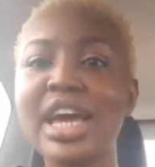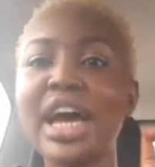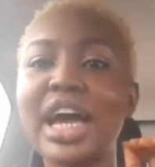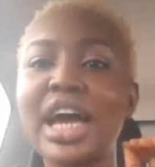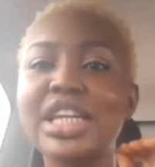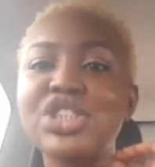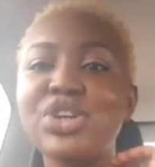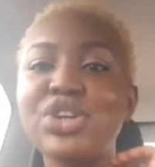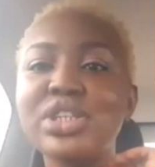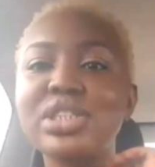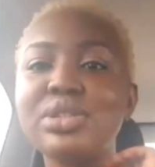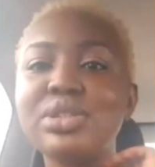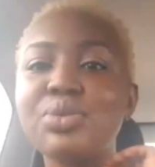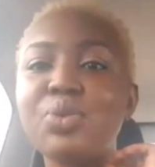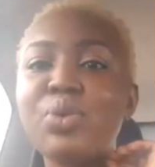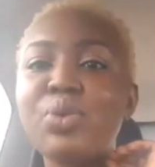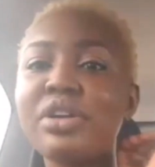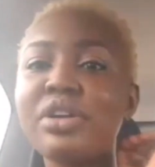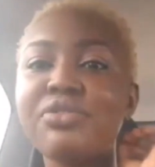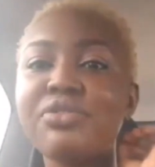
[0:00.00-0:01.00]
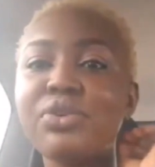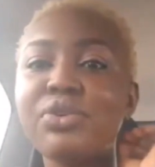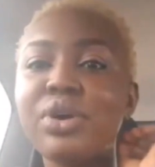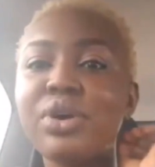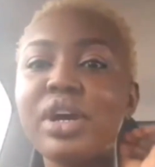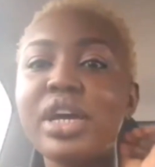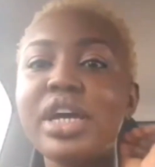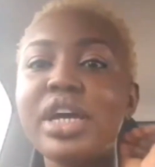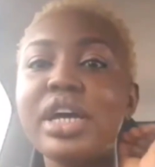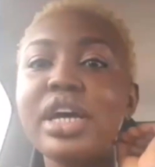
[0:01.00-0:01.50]
I just went
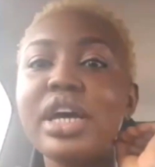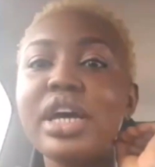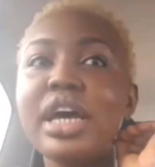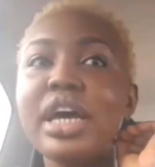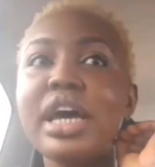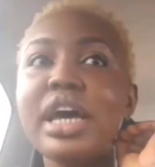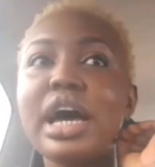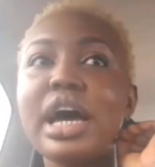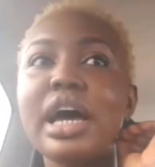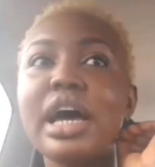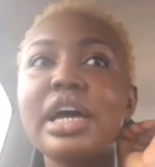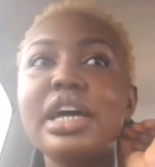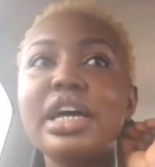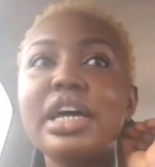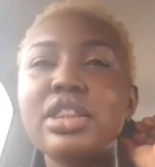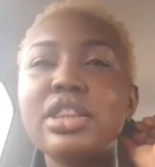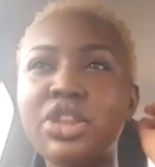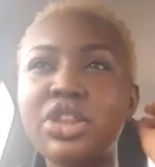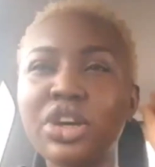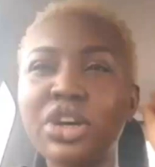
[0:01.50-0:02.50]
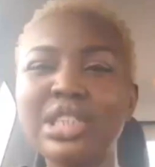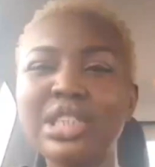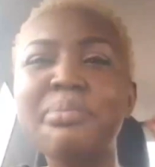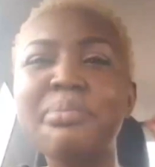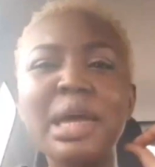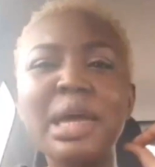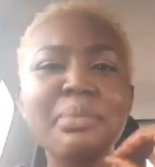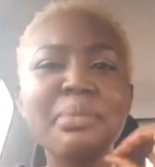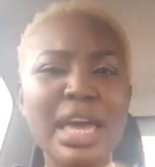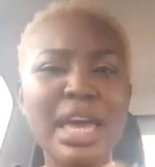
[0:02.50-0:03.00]
for, does it
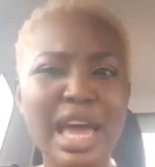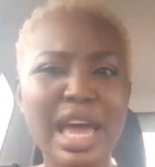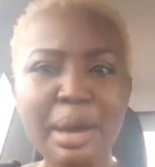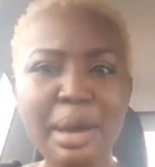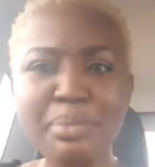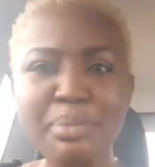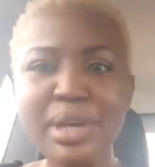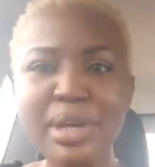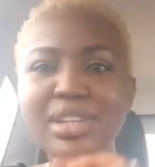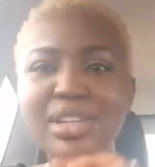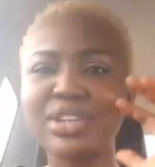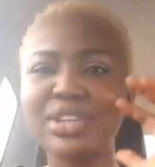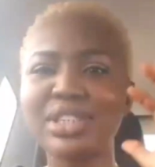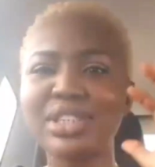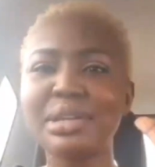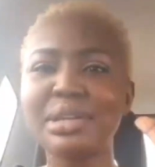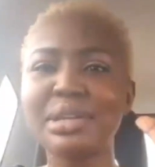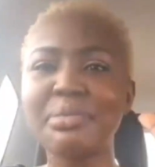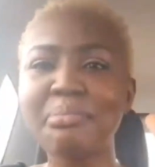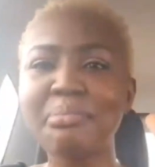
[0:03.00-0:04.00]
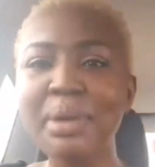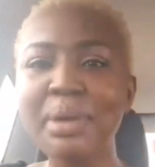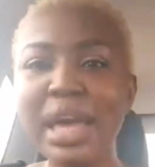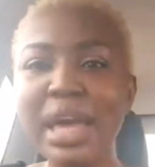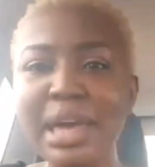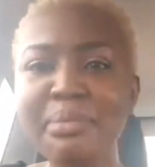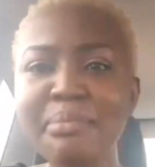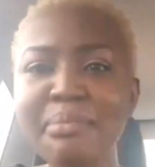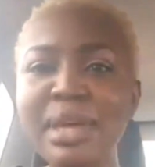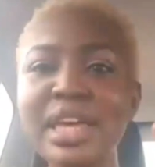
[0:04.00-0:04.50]
make me happy? Does it
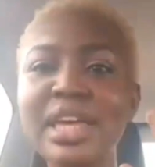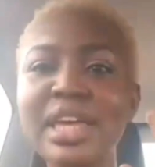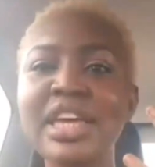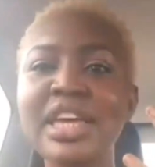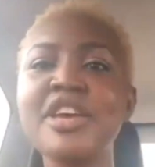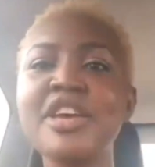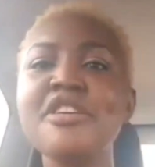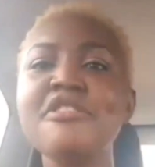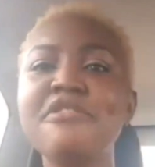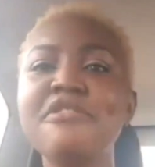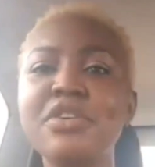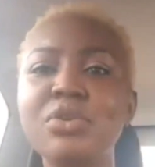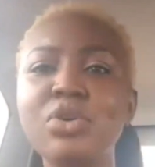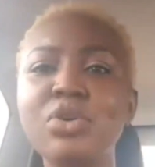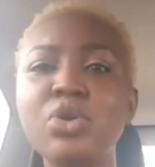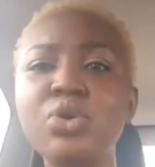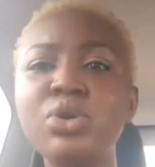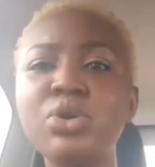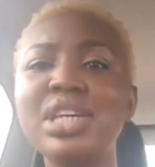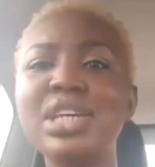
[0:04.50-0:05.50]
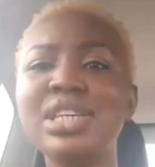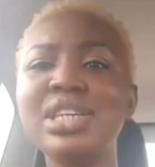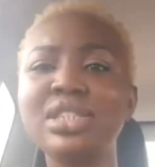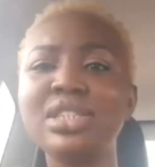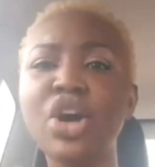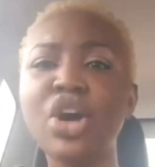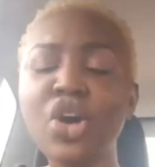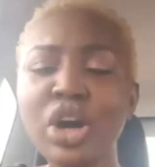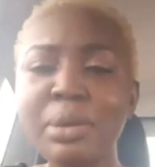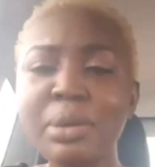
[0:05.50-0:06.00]
make me feel good? Is
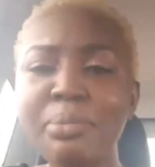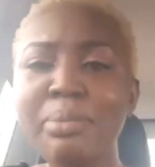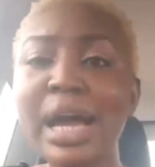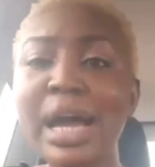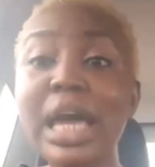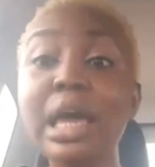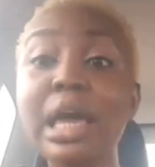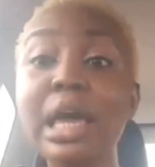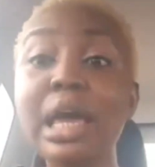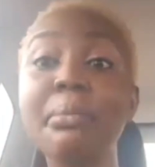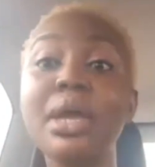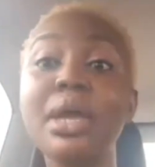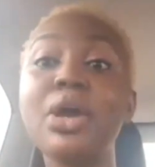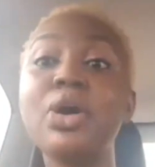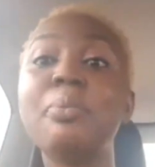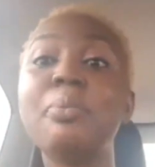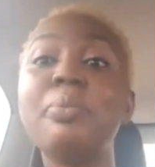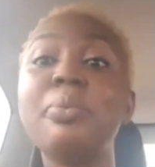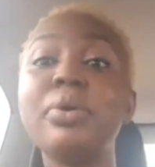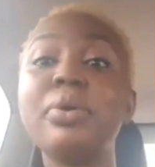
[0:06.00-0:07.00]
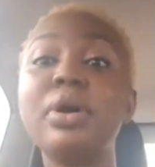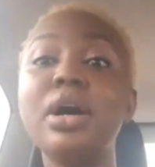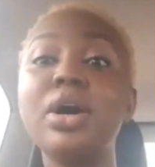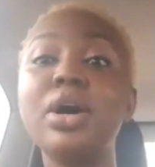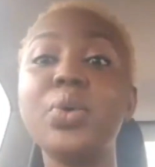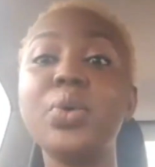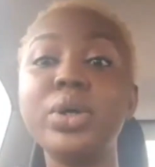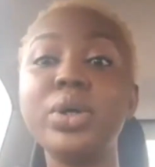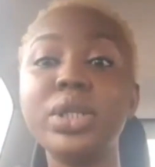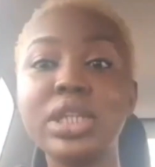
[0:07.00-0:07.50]
God backing me up
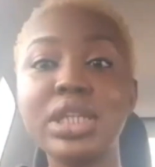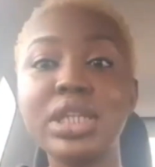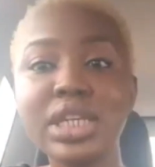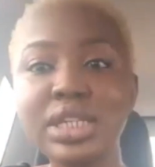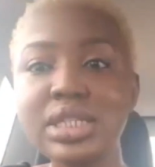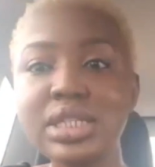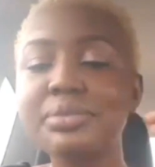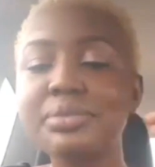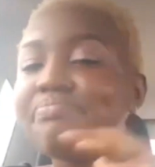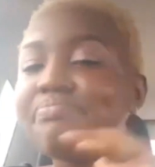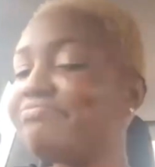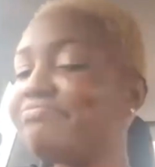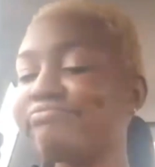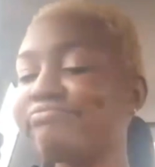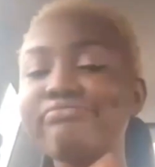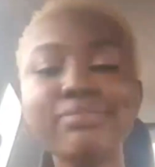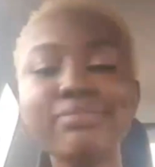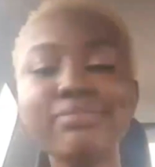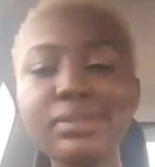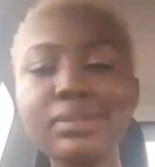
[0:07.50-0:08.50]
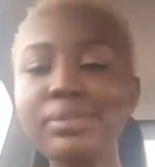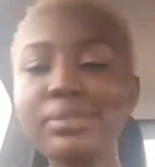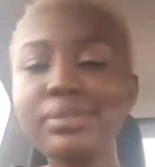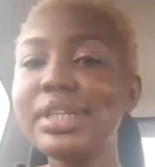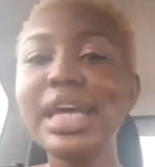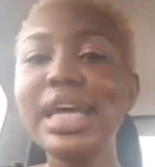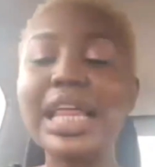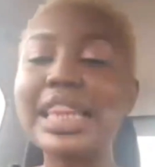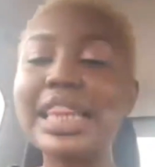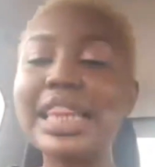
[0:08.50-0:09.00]
with this?
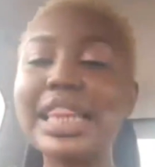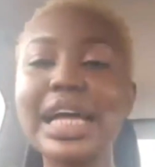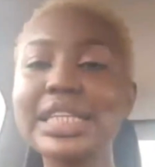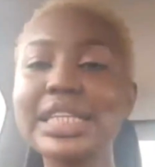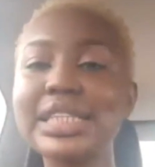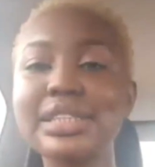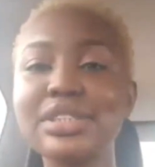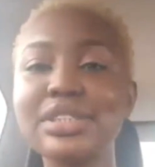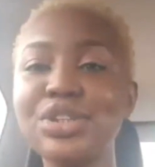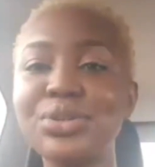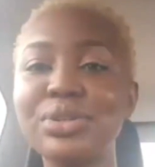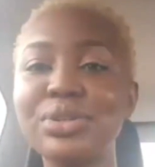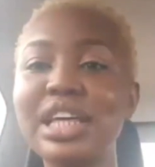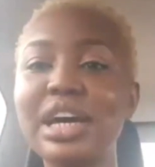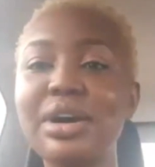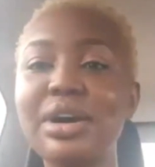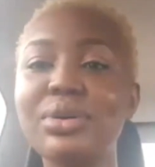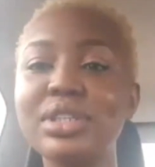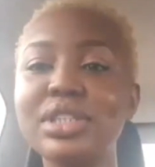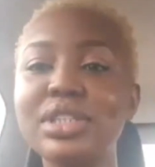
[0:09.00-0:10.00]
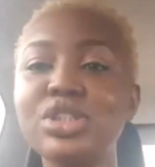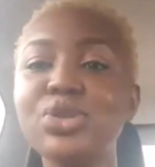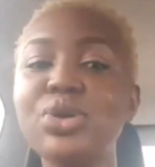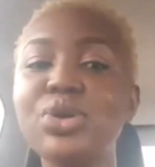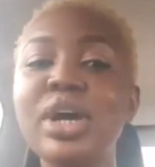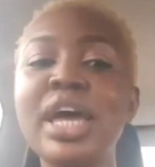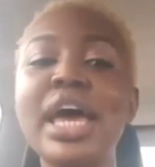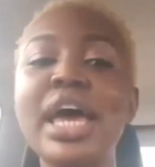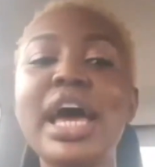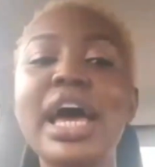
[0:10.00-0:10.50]
And that was it. So
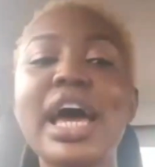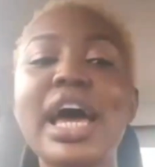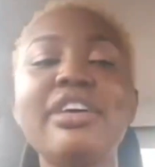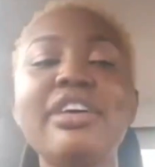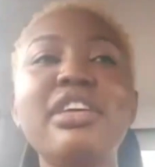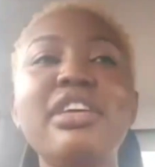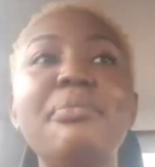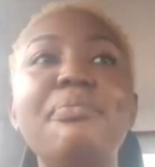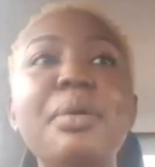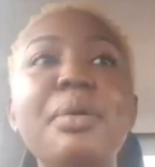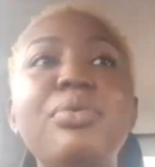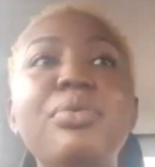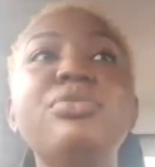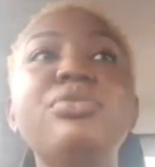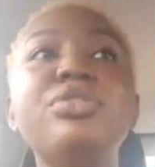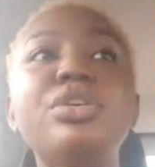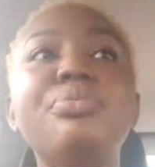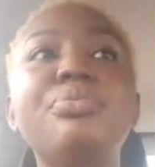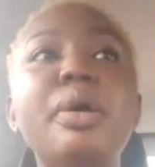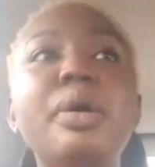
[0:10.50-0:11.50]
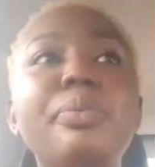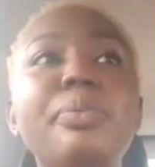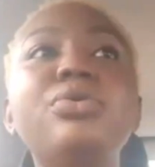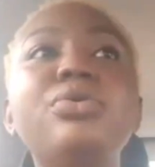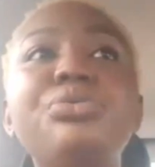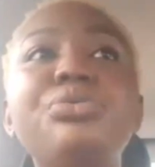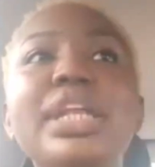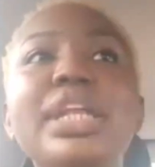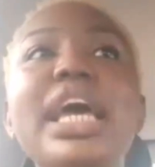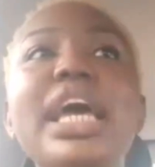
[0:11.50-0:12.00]
I think people
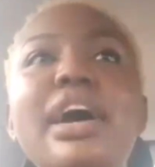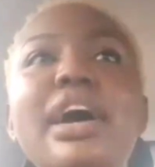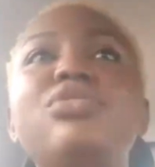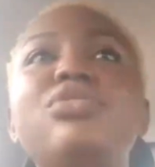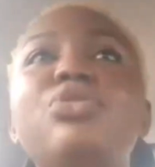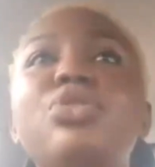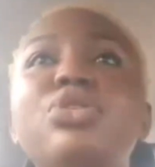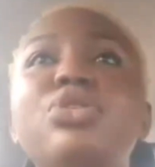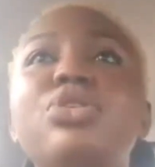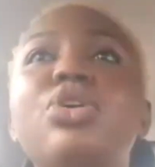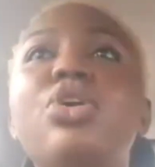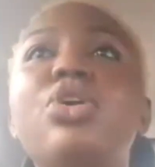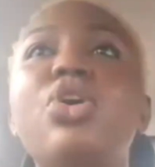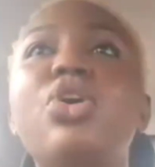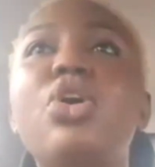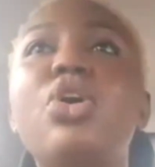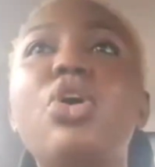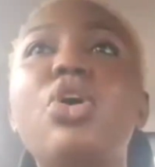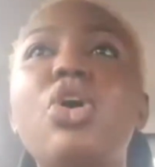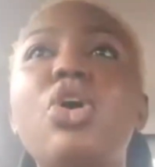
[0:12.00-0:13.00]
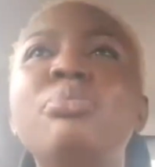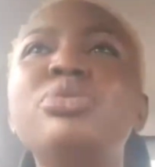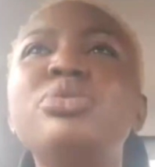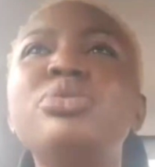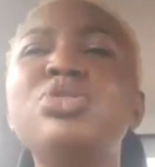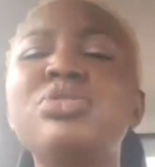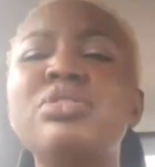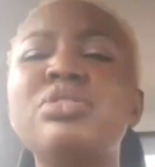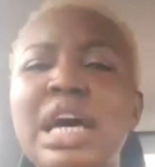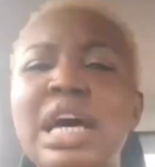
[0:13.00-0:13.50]
really have to come
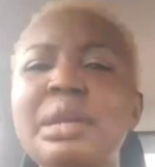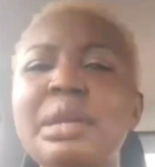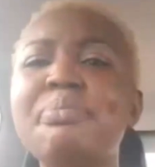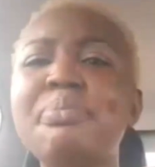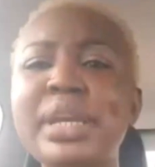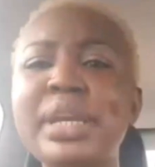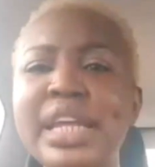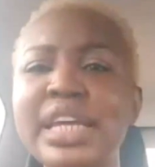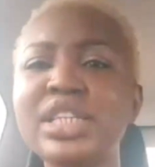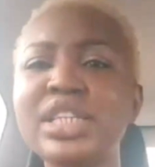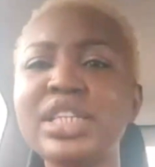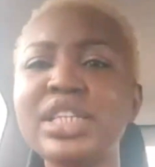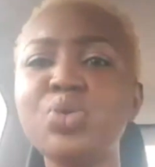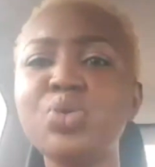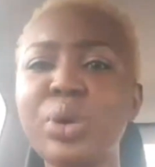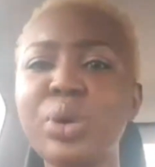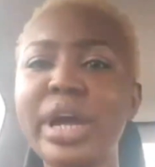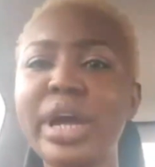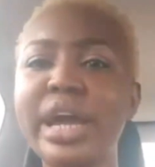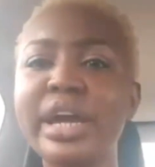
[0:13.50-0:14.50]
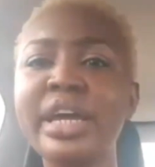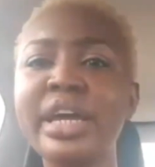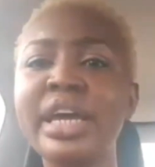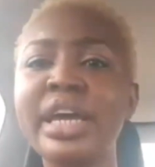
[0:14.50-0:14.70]
to that place where